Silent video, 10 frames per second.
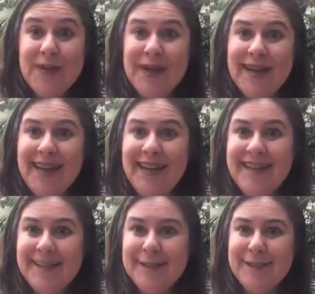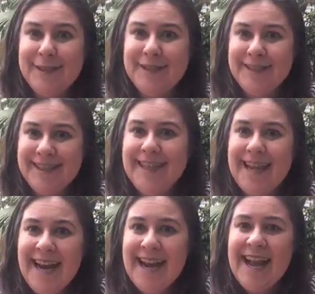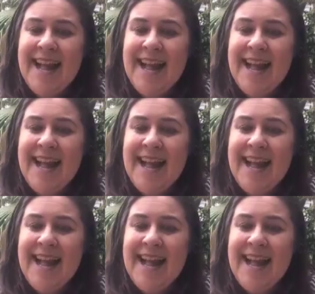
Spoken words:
but it's just, again,